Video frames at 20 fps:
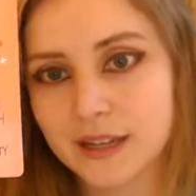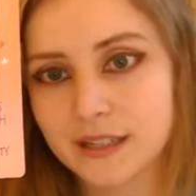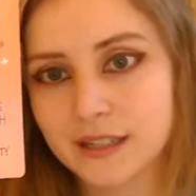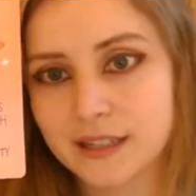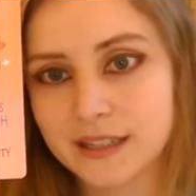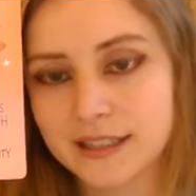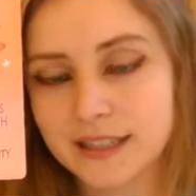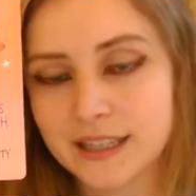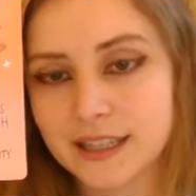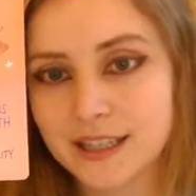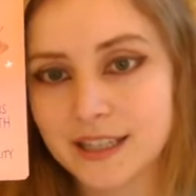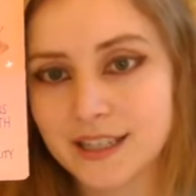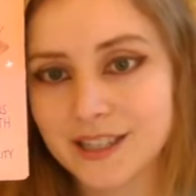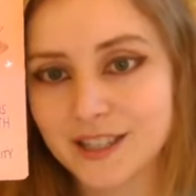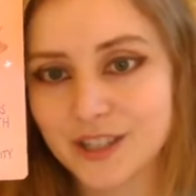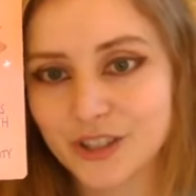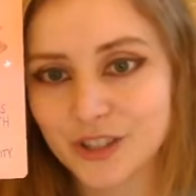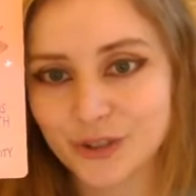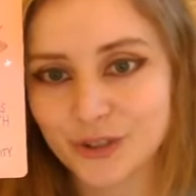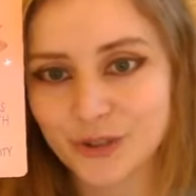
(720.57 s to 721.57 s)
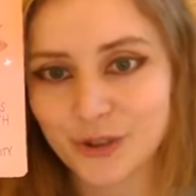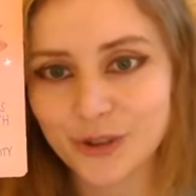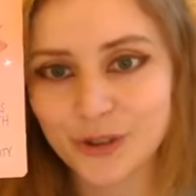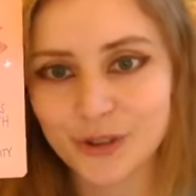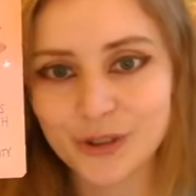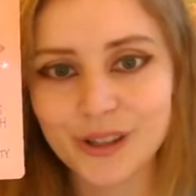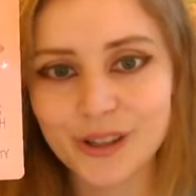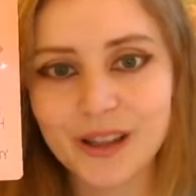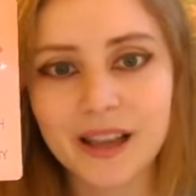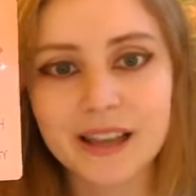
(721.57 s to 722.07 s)
It is a
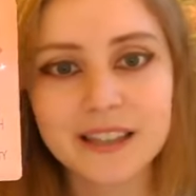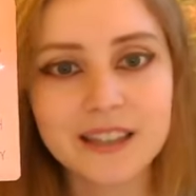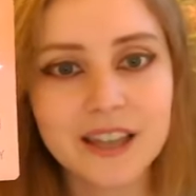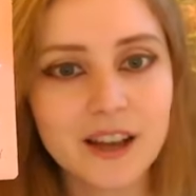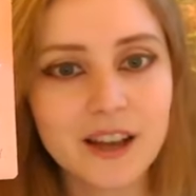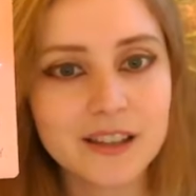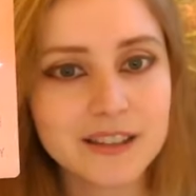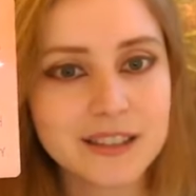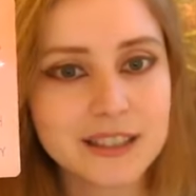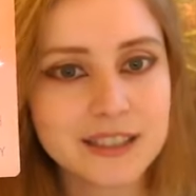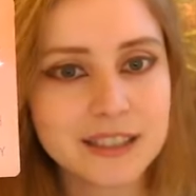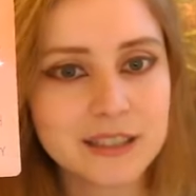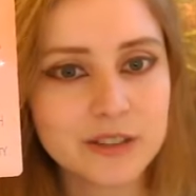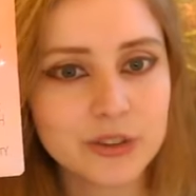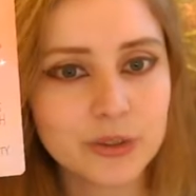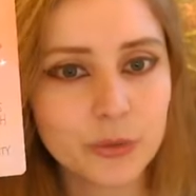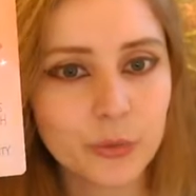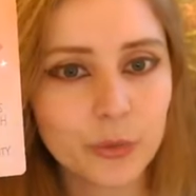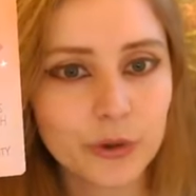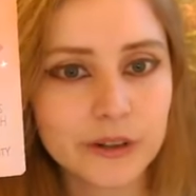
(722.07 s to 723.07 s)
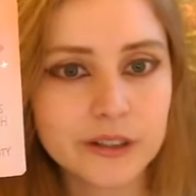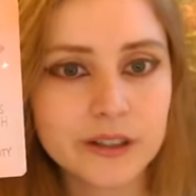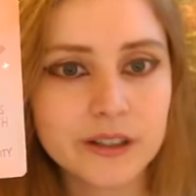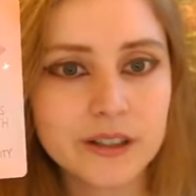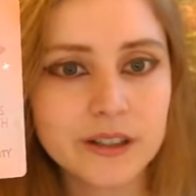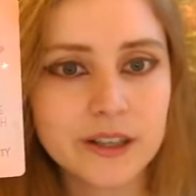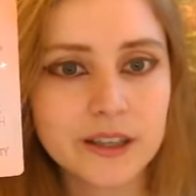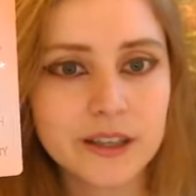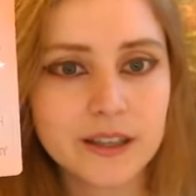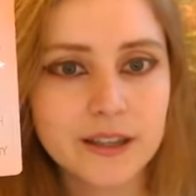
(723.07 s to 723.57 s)
struggle and constant work.
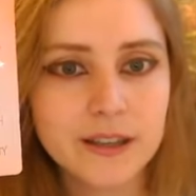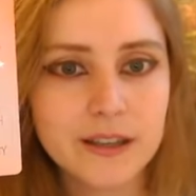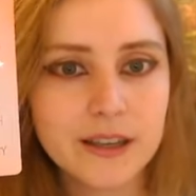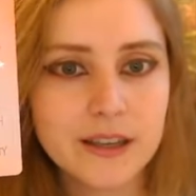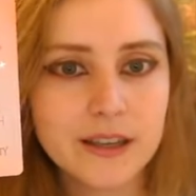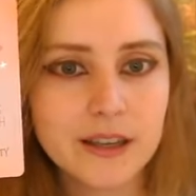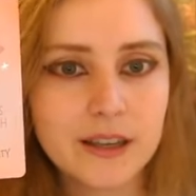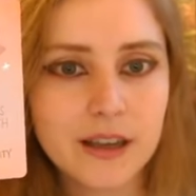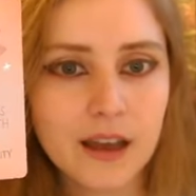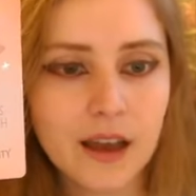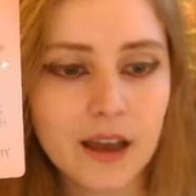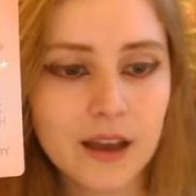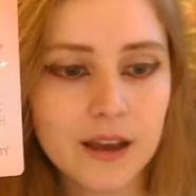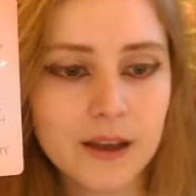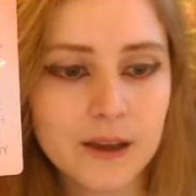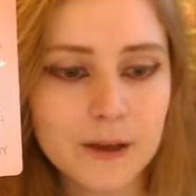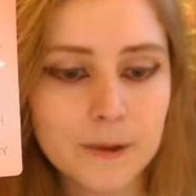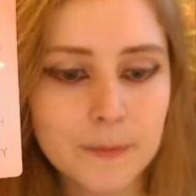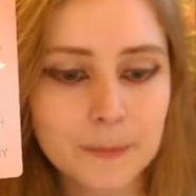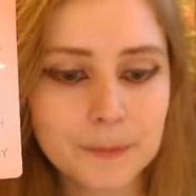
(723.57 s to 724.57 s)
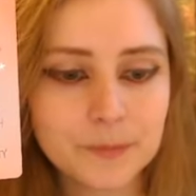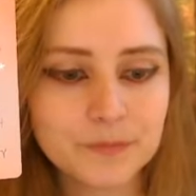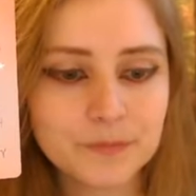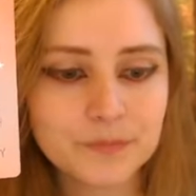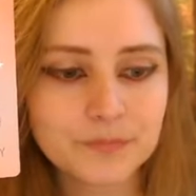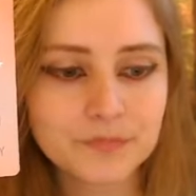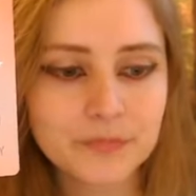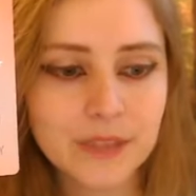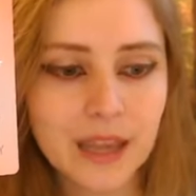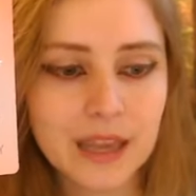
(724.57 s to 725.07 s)
And
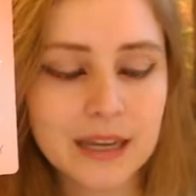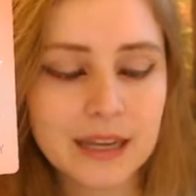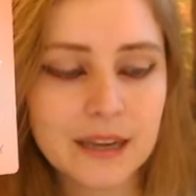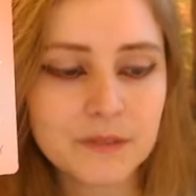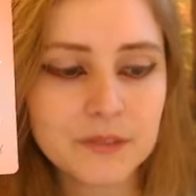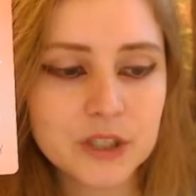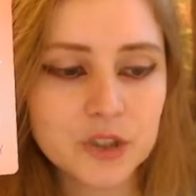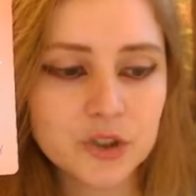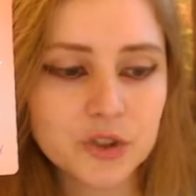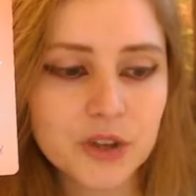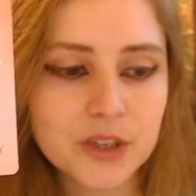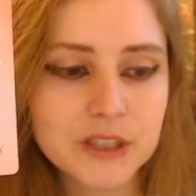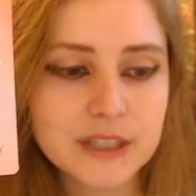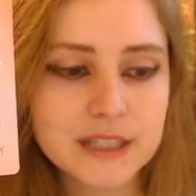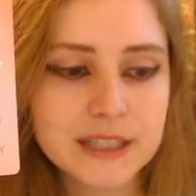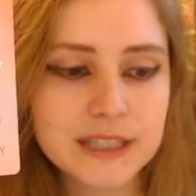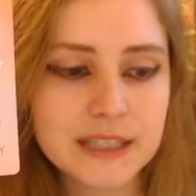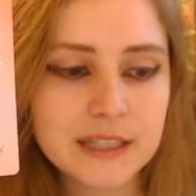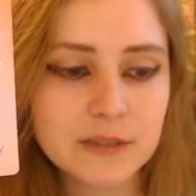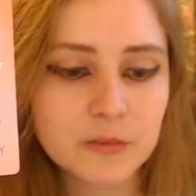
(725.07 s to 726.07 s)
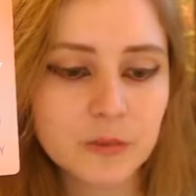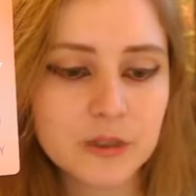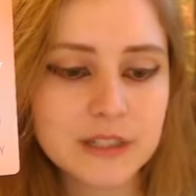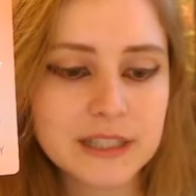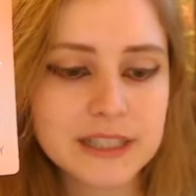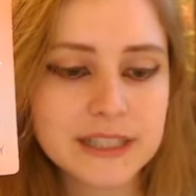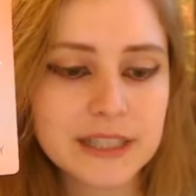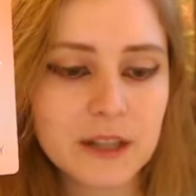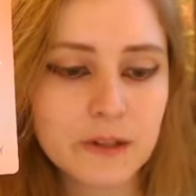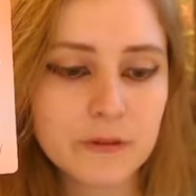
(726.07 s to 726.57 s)
having trust in
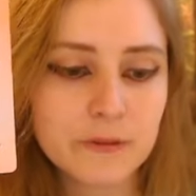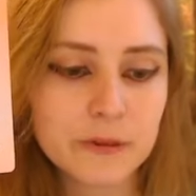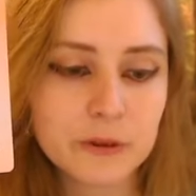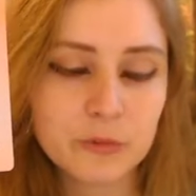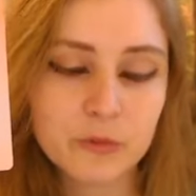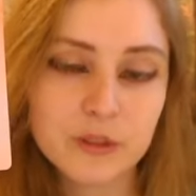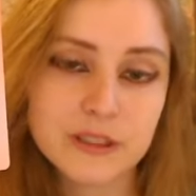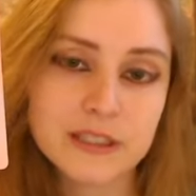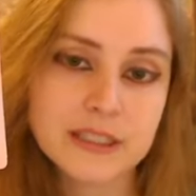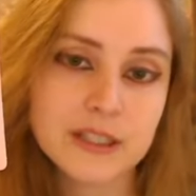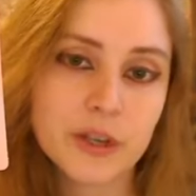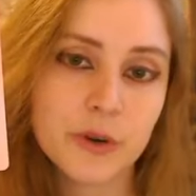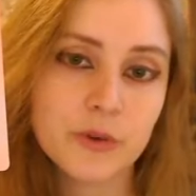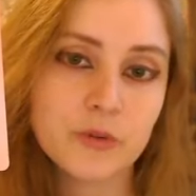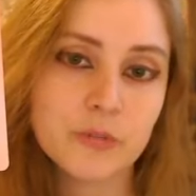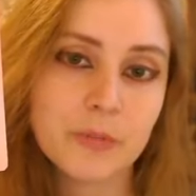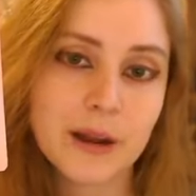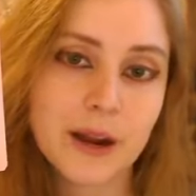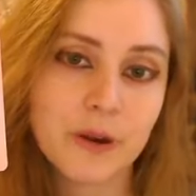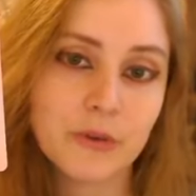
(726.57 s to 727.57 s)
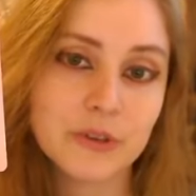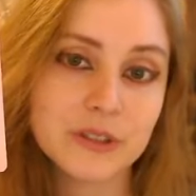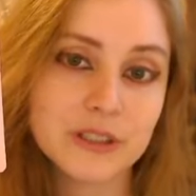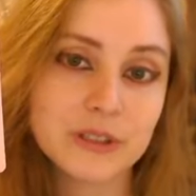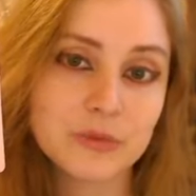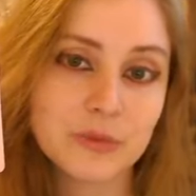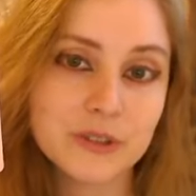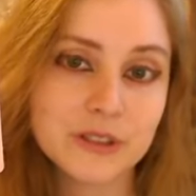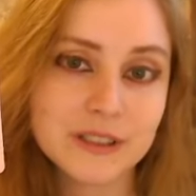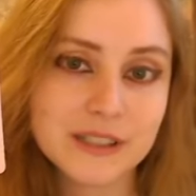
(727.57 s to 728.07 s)
oneself and one's own power, as
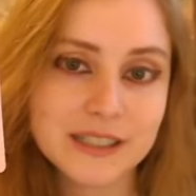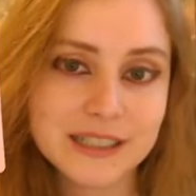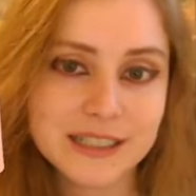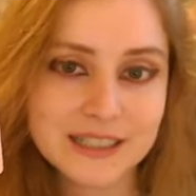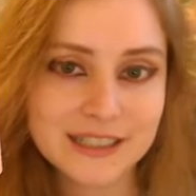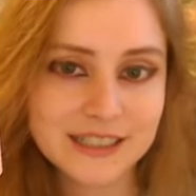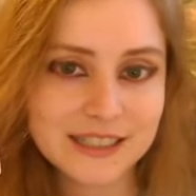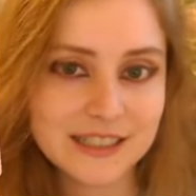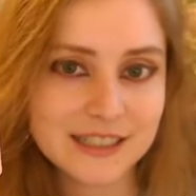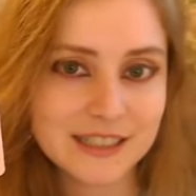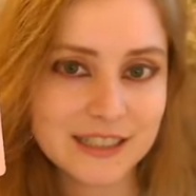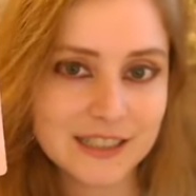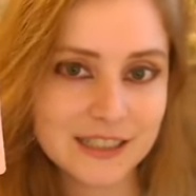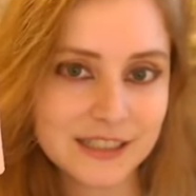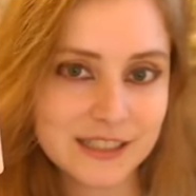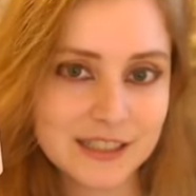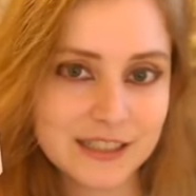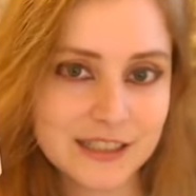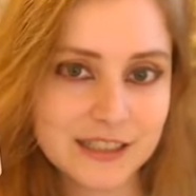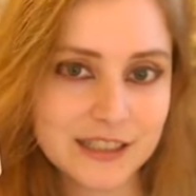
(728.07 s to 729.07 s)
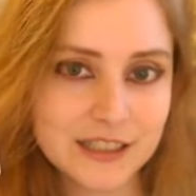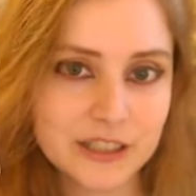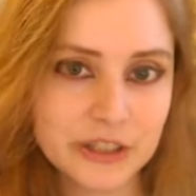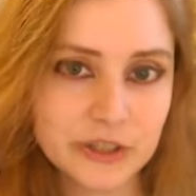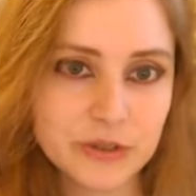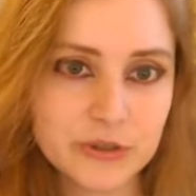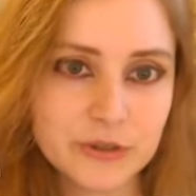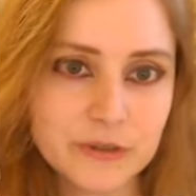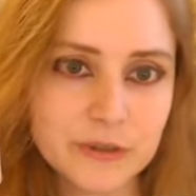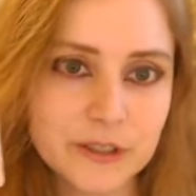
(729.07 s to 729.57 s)
well as in the
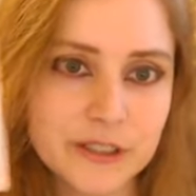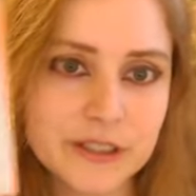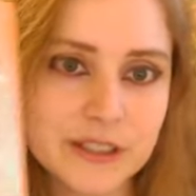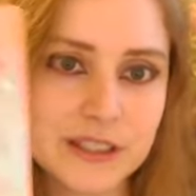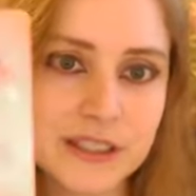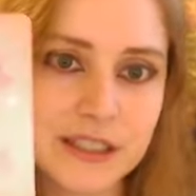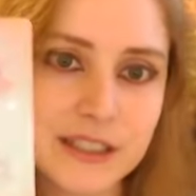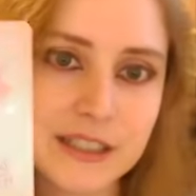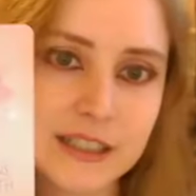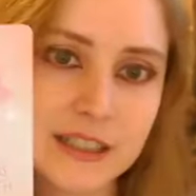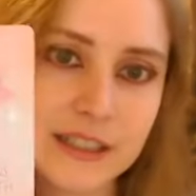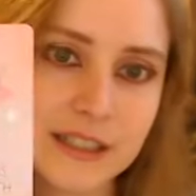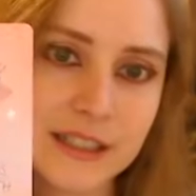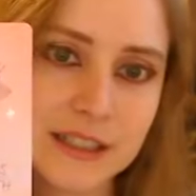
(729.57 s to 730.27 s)
universe,